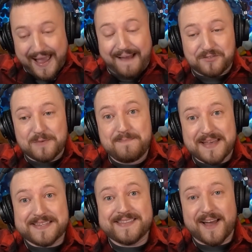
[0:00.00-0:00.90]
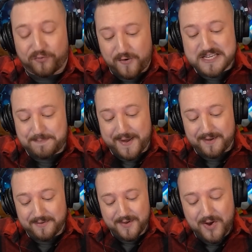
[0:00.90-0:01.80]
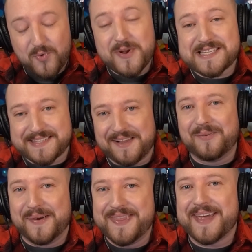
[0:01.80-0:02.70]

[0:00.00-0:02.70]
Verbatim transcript: After missing that free spell, we still win the